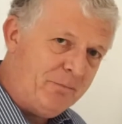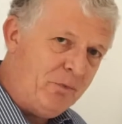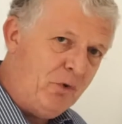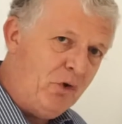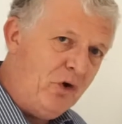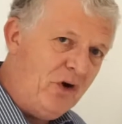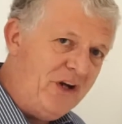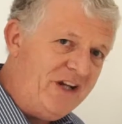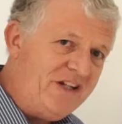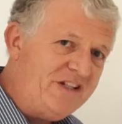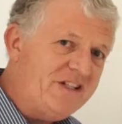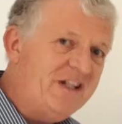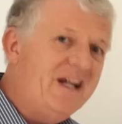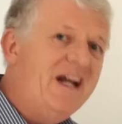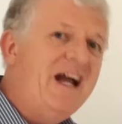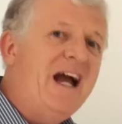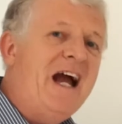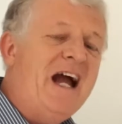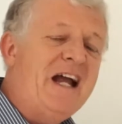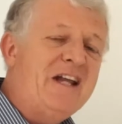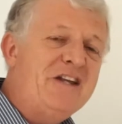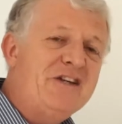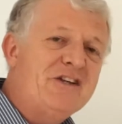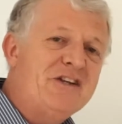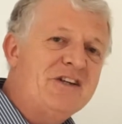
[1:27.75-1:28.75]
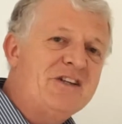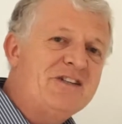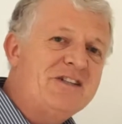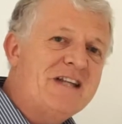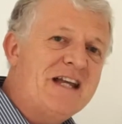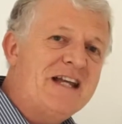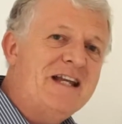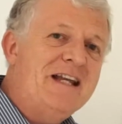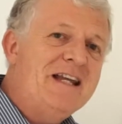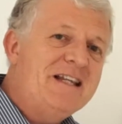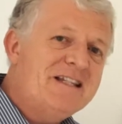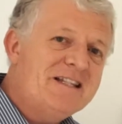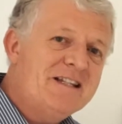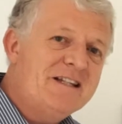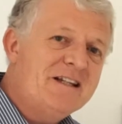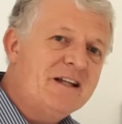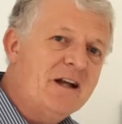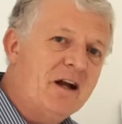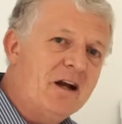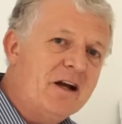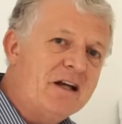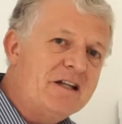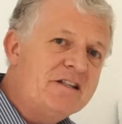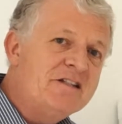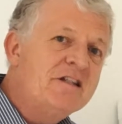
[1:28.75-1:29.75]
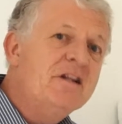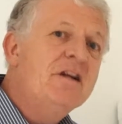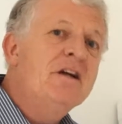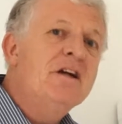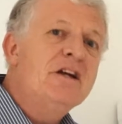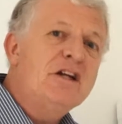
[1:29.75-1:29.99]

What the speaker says: point and you can say, listen guys,